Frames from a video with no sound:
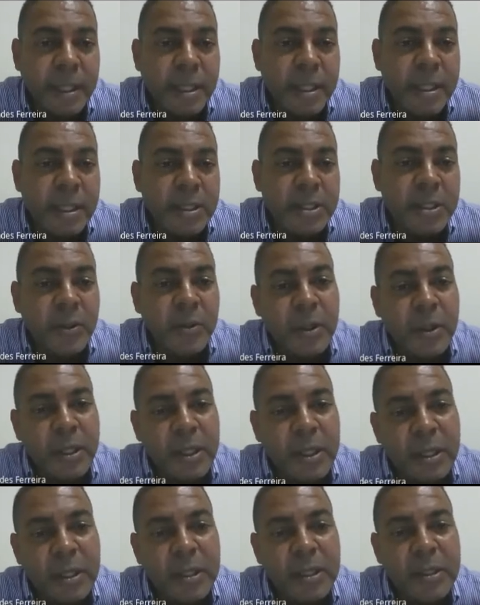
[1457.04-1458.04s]
So
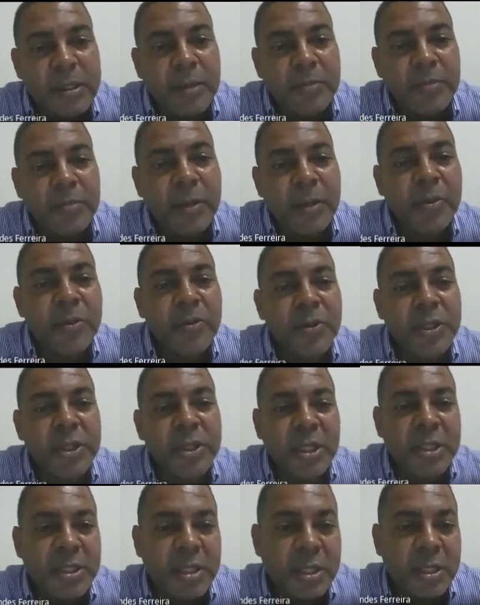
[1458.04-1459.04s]
the bubble
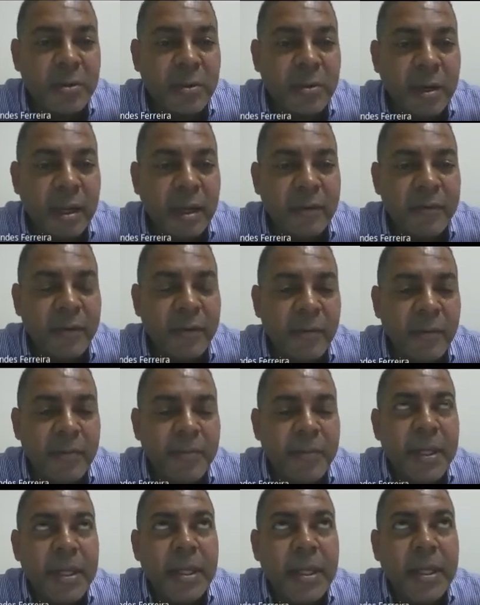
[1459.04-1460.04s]
reach a certain
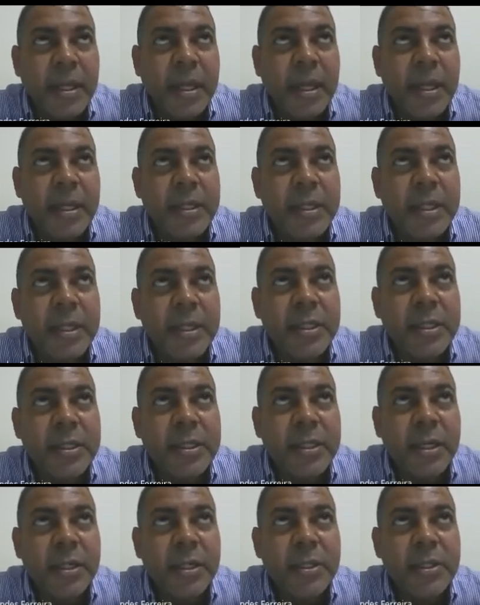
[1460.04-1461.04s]
level, and they
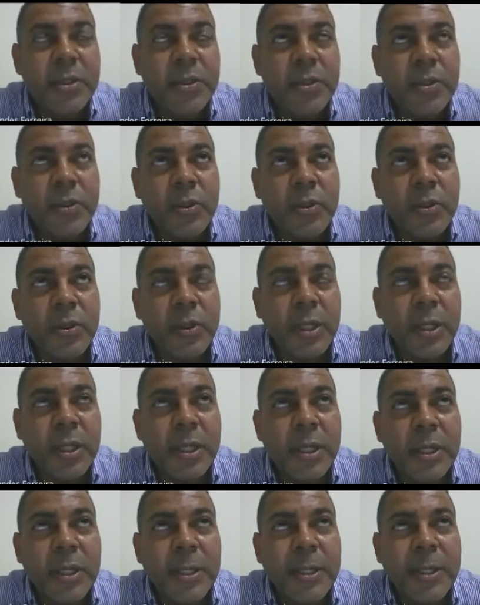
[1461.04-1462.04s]
start to
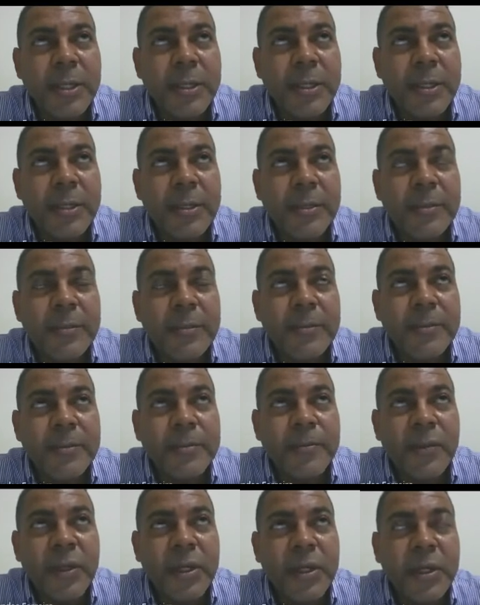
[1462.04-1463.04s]

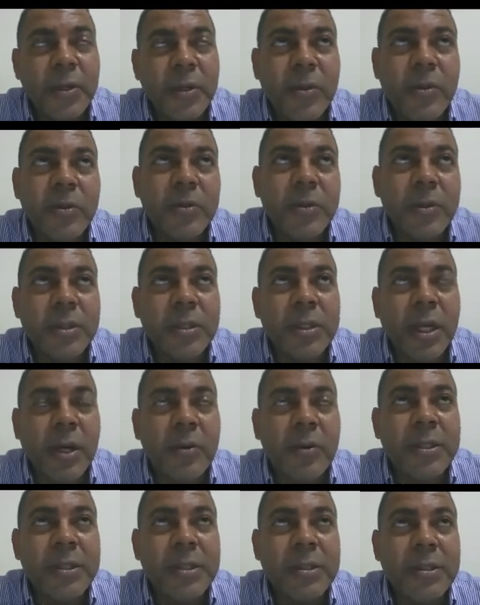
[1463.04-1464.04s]
think, no, now
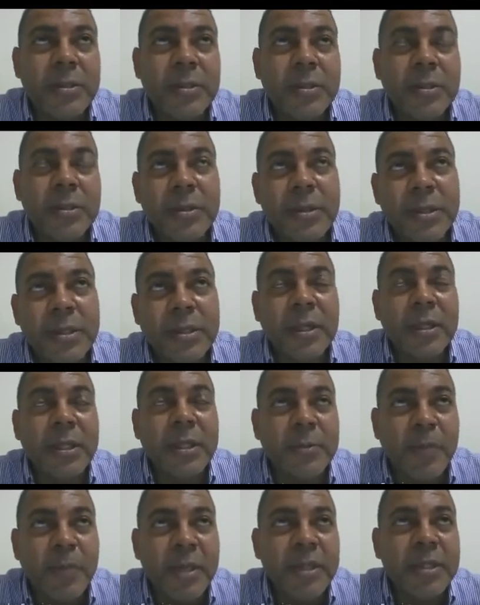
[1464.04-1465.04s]
it's
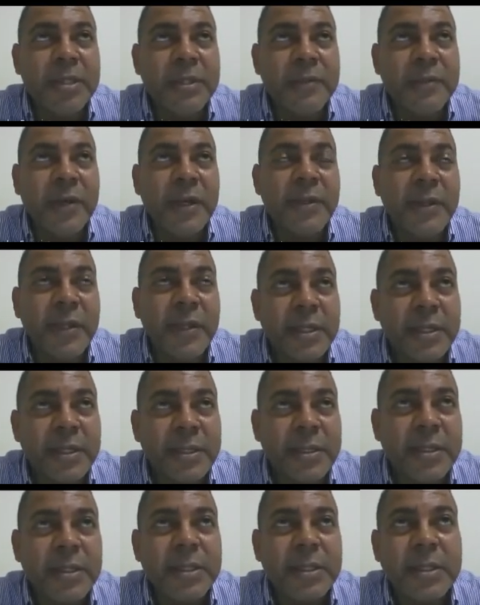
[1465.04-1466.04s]
expensive. I think
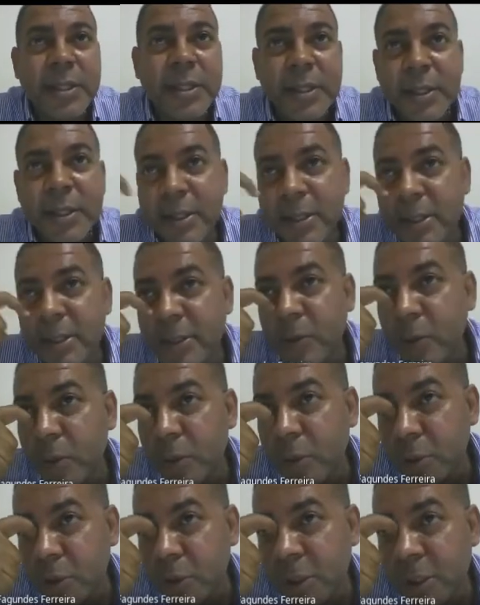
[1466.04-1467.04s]
it's
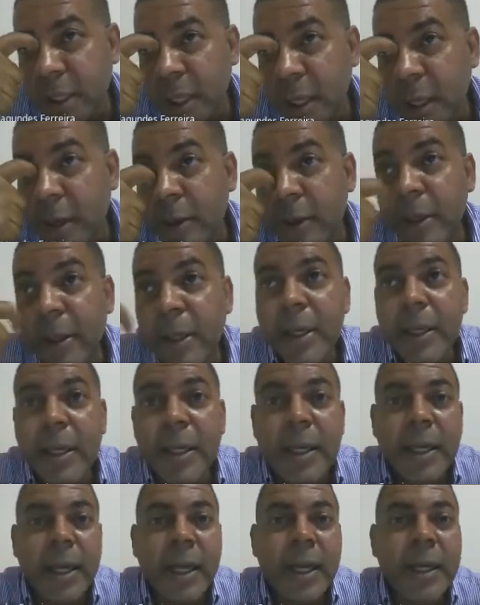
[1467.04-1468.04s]
good to sell.
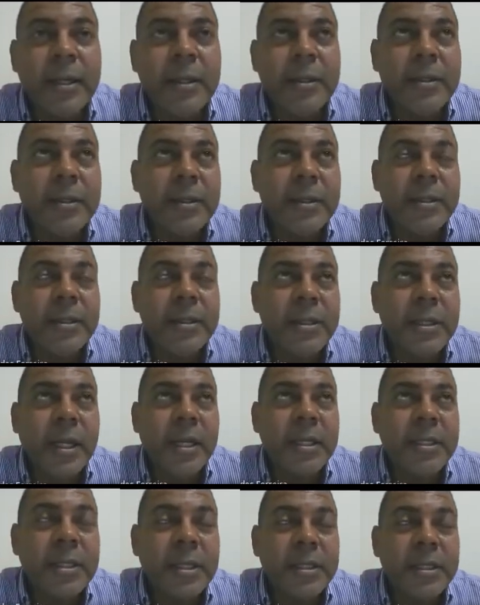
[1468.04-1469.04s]
And
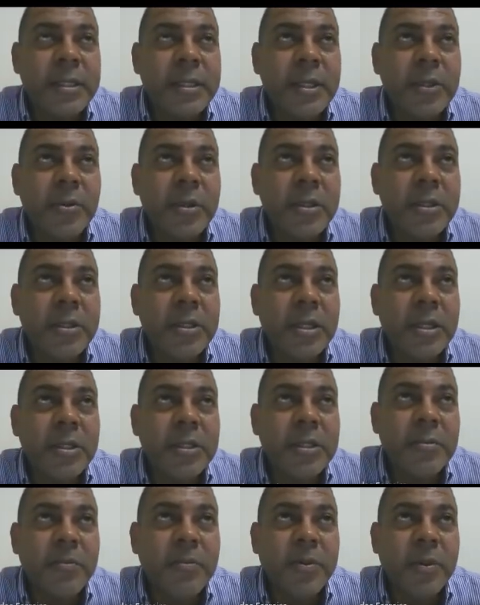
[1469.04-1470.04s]
there is a
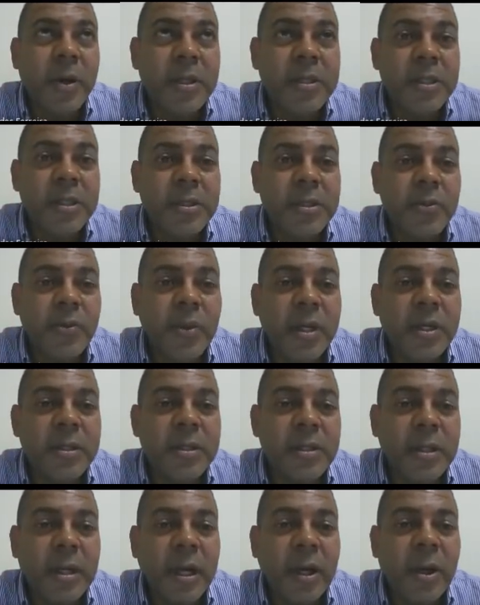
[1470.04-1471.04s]
synchronization process
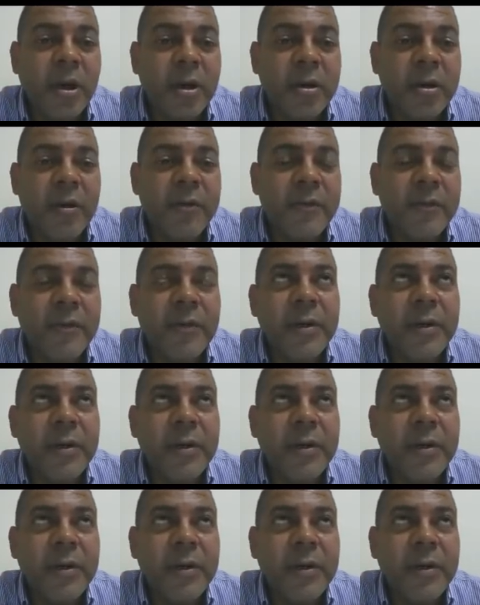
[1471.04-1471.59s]
where a lot of